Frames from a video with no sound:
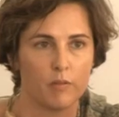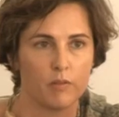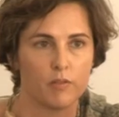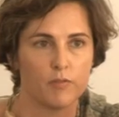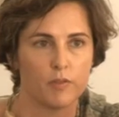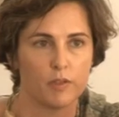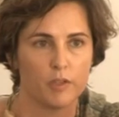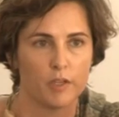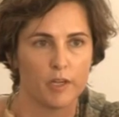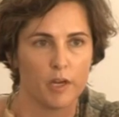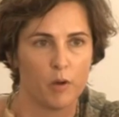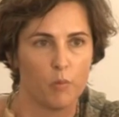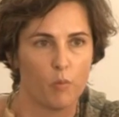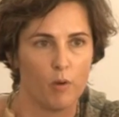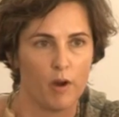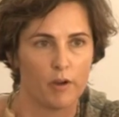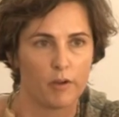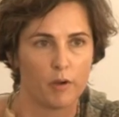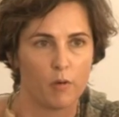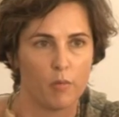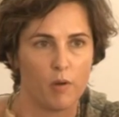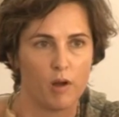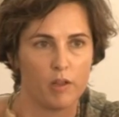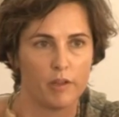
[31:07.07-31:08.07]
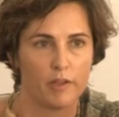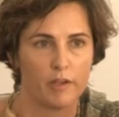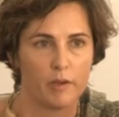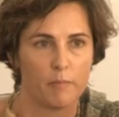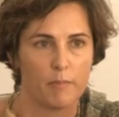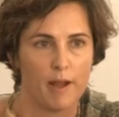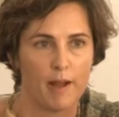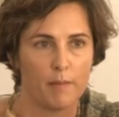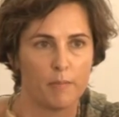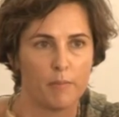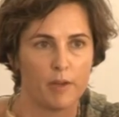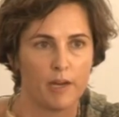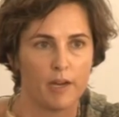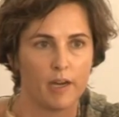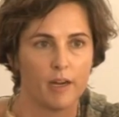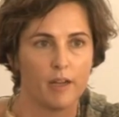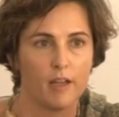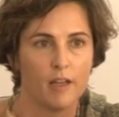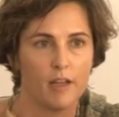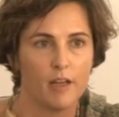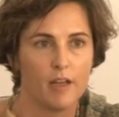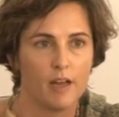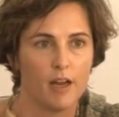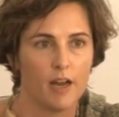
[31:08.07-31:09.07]
And if you look at water quality mapping,
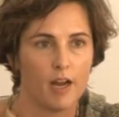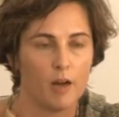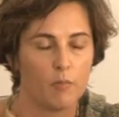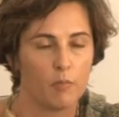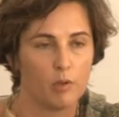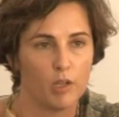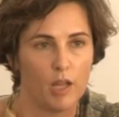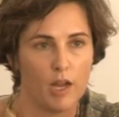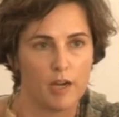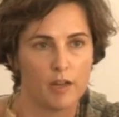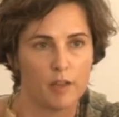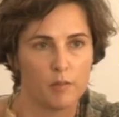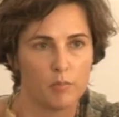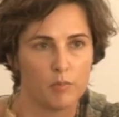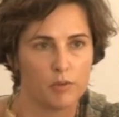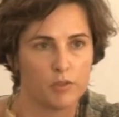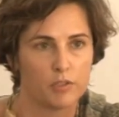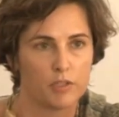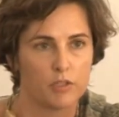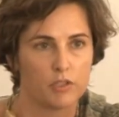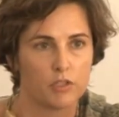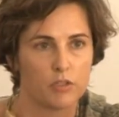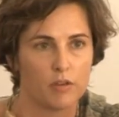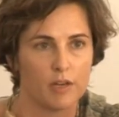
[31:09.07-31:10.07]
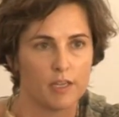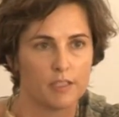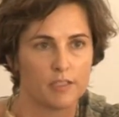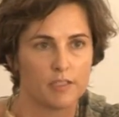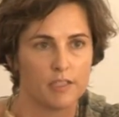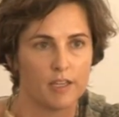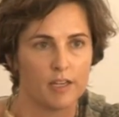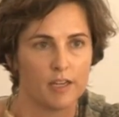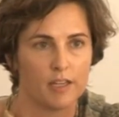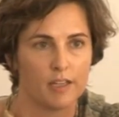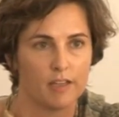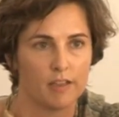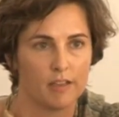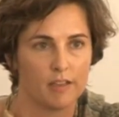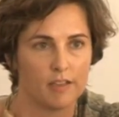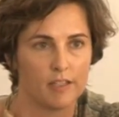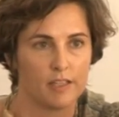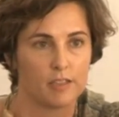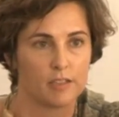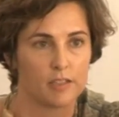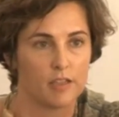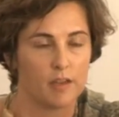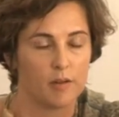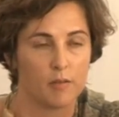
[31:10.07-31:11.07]
a lot of the most interesting
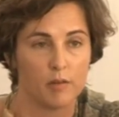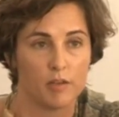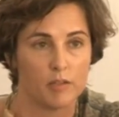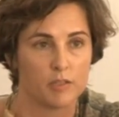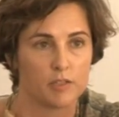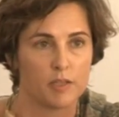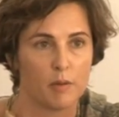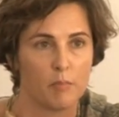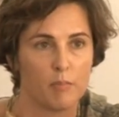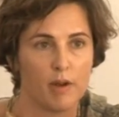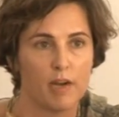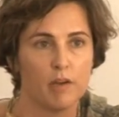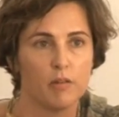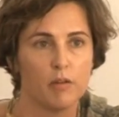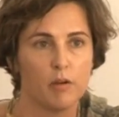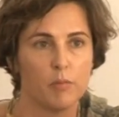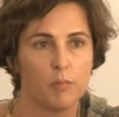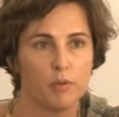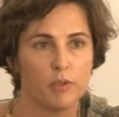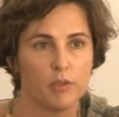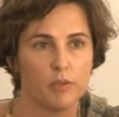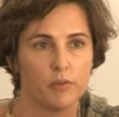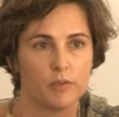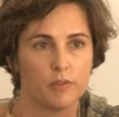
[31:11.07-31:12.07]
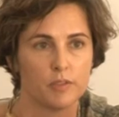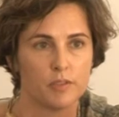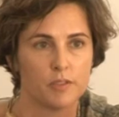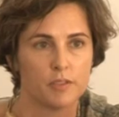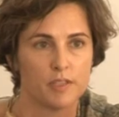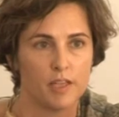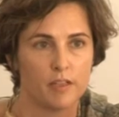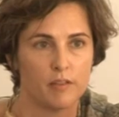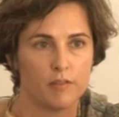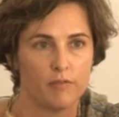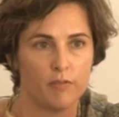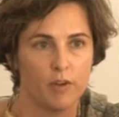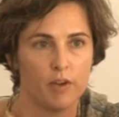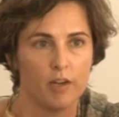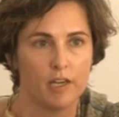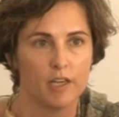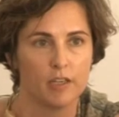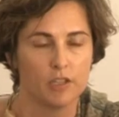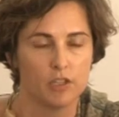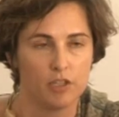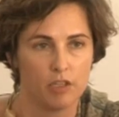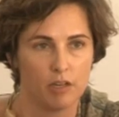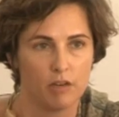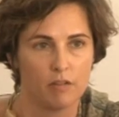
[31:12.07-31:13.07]
things on say, micropollutants and the
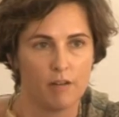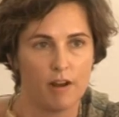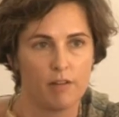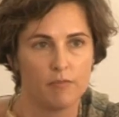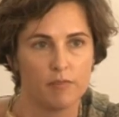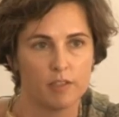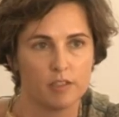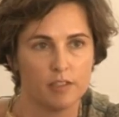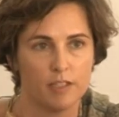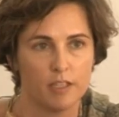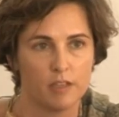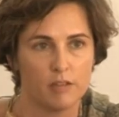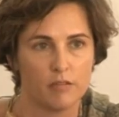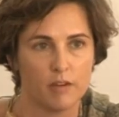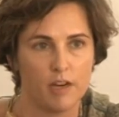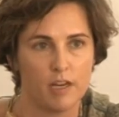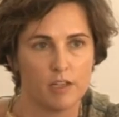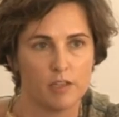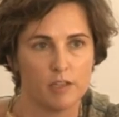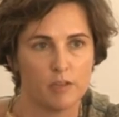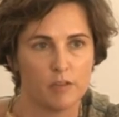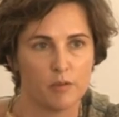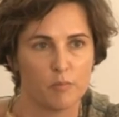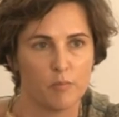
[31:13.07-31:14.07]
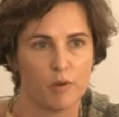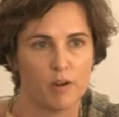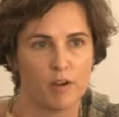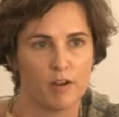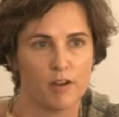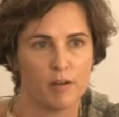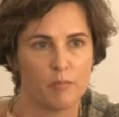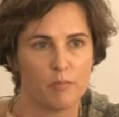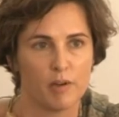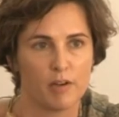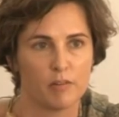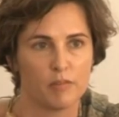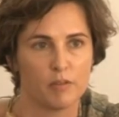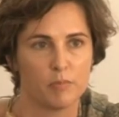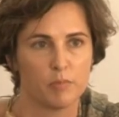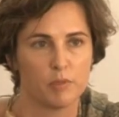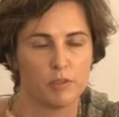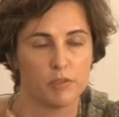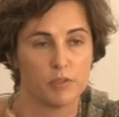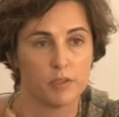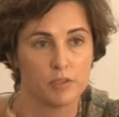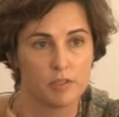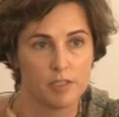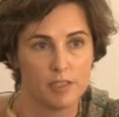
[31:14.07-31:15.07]
very geographically granular work on
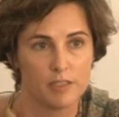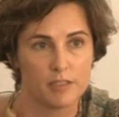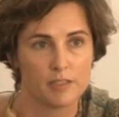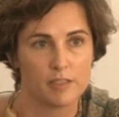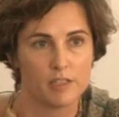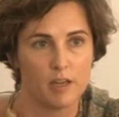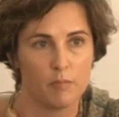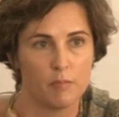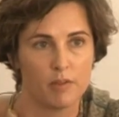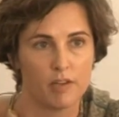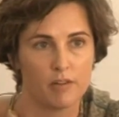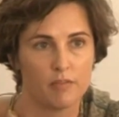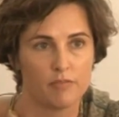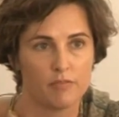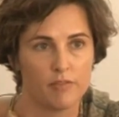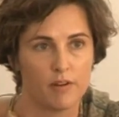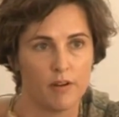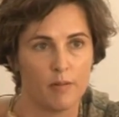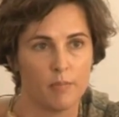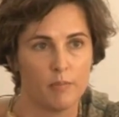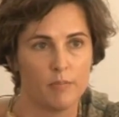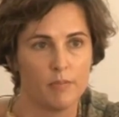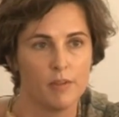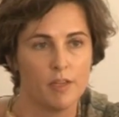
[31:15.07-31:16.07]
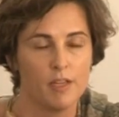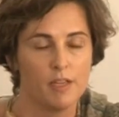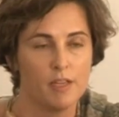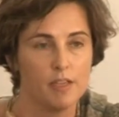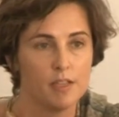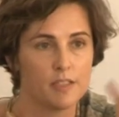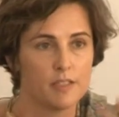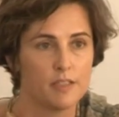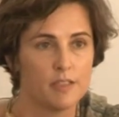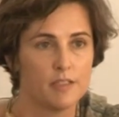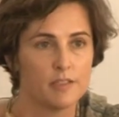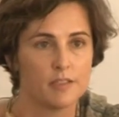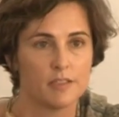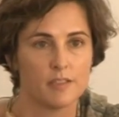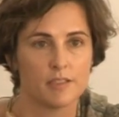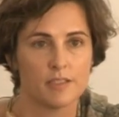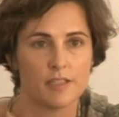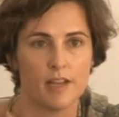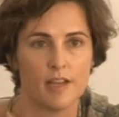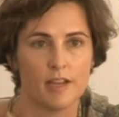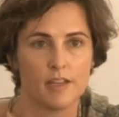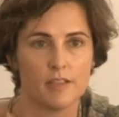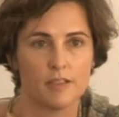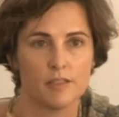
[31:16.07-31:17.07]
micropollutants is coming from citizen
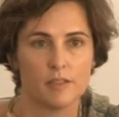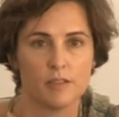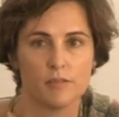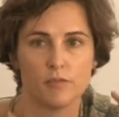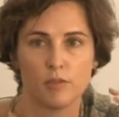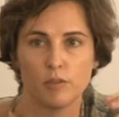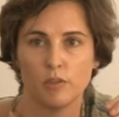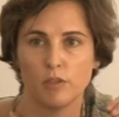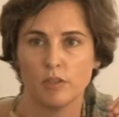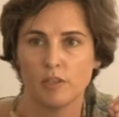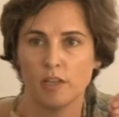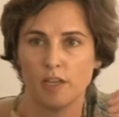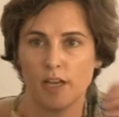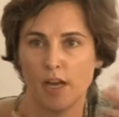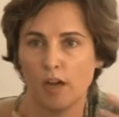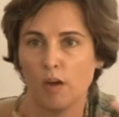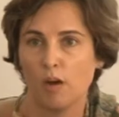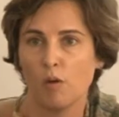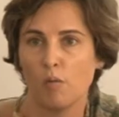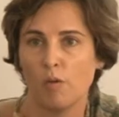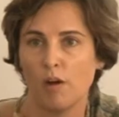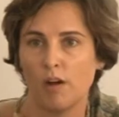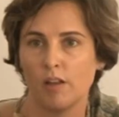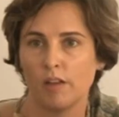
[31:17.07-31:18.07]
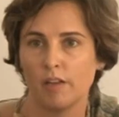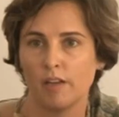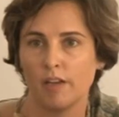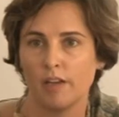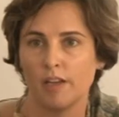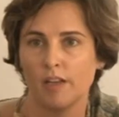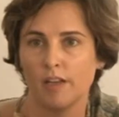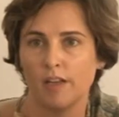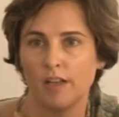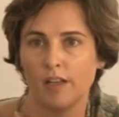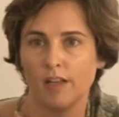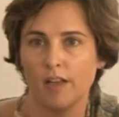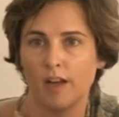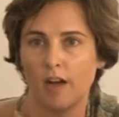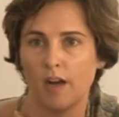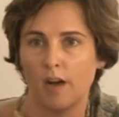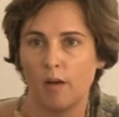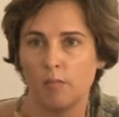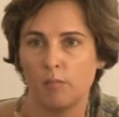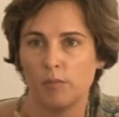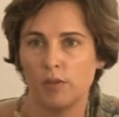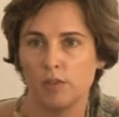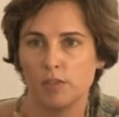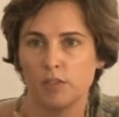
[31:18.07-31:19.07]
science. If you look at air quality,
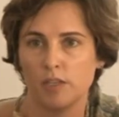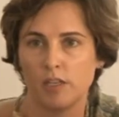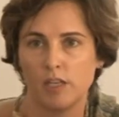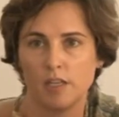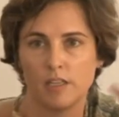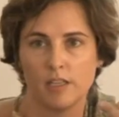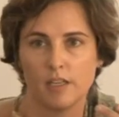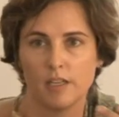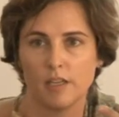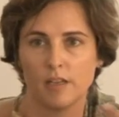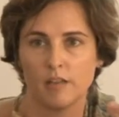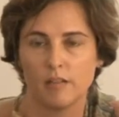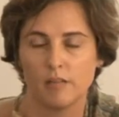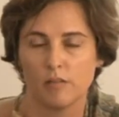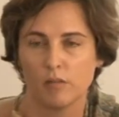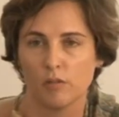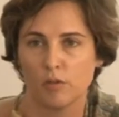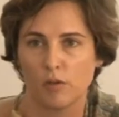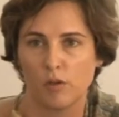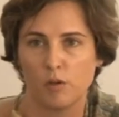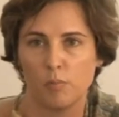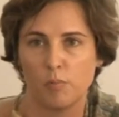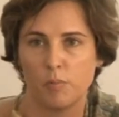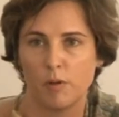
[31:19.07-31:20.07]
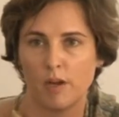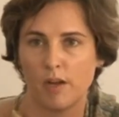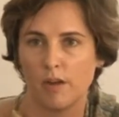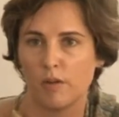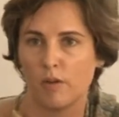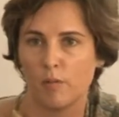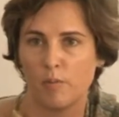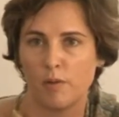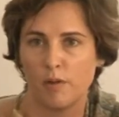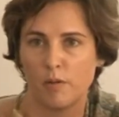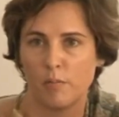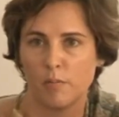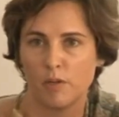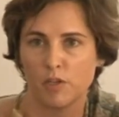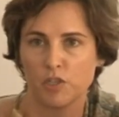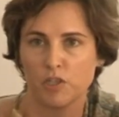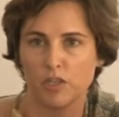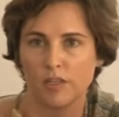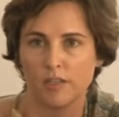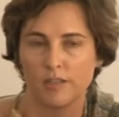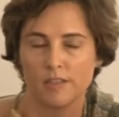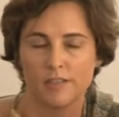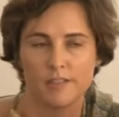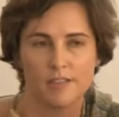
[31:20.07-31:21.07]
there's an Indian group, Urban
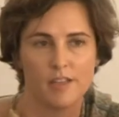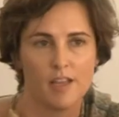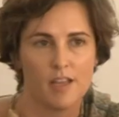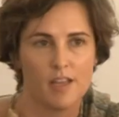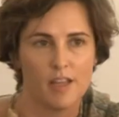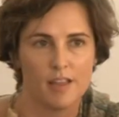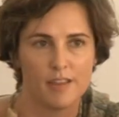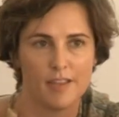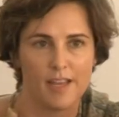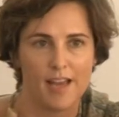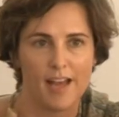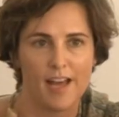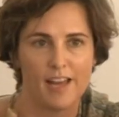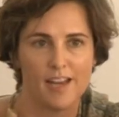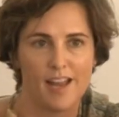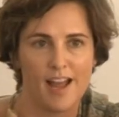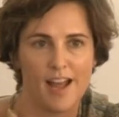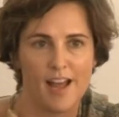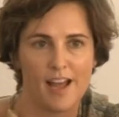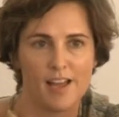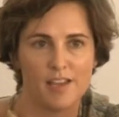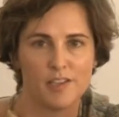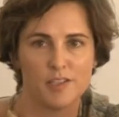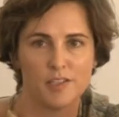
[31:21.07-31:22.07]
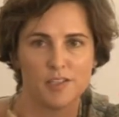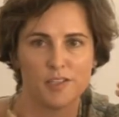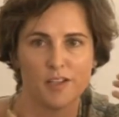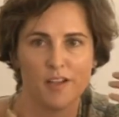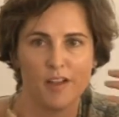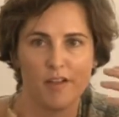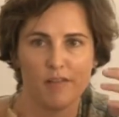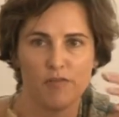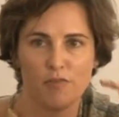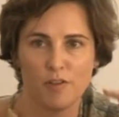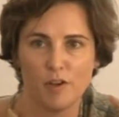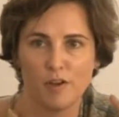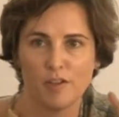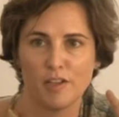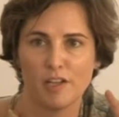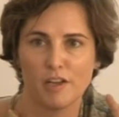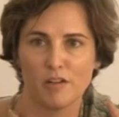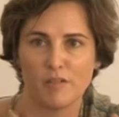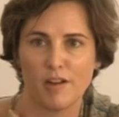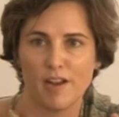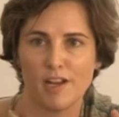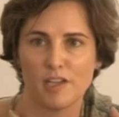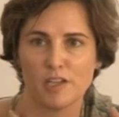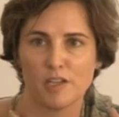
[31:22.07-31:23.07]
Emissions, that has fairly
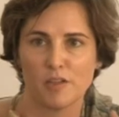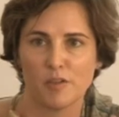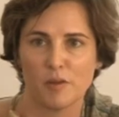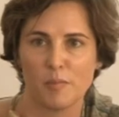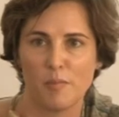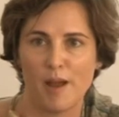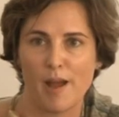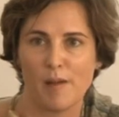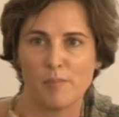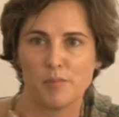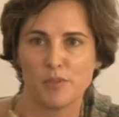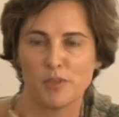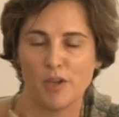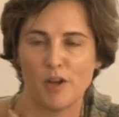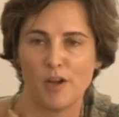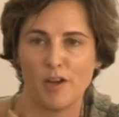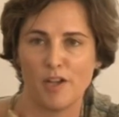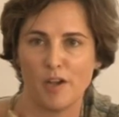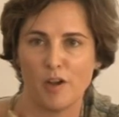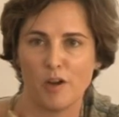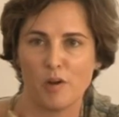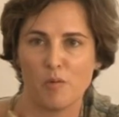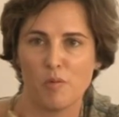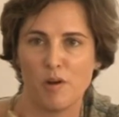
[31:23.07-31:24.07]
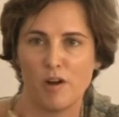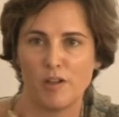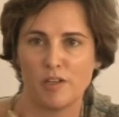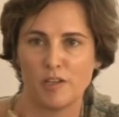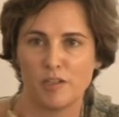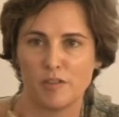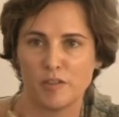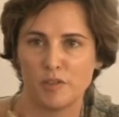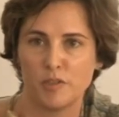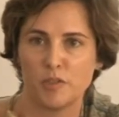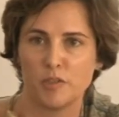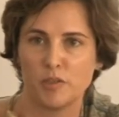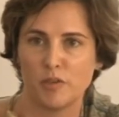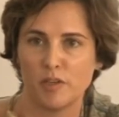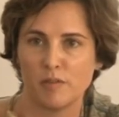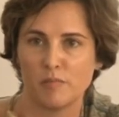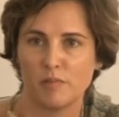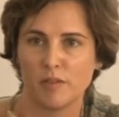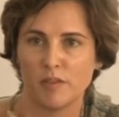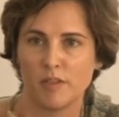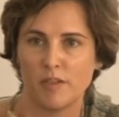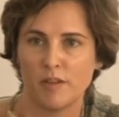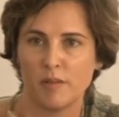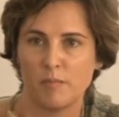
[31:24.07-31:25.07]
granular maps on air quality that they're doing
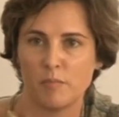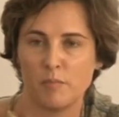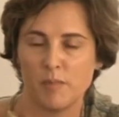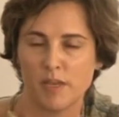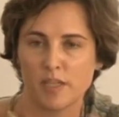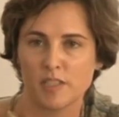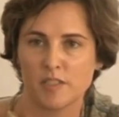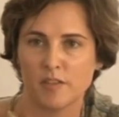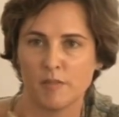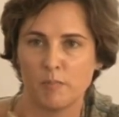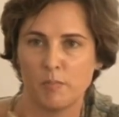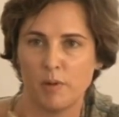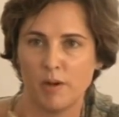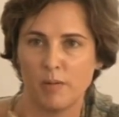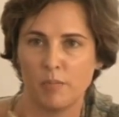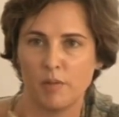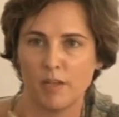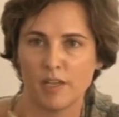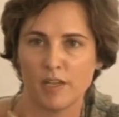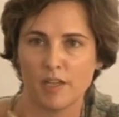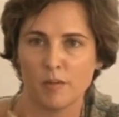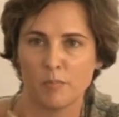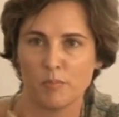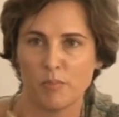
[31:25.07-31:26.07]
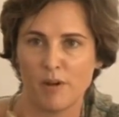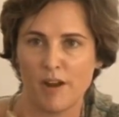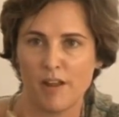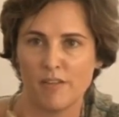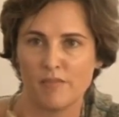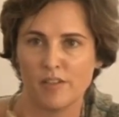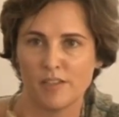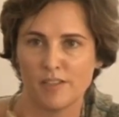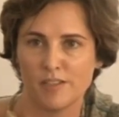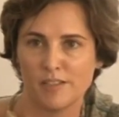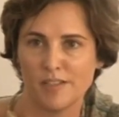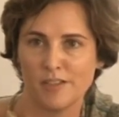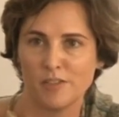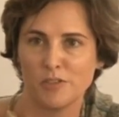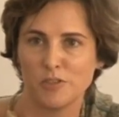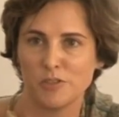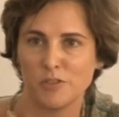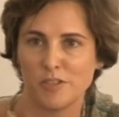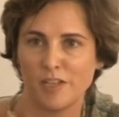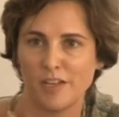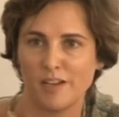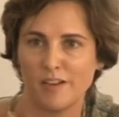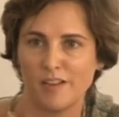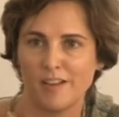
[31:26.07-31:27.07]
with a mix of public and private
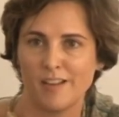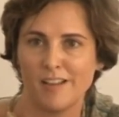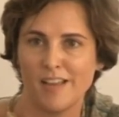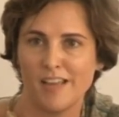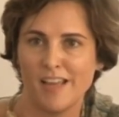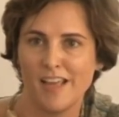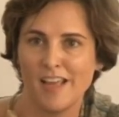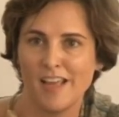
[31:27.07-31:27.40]
sensor data.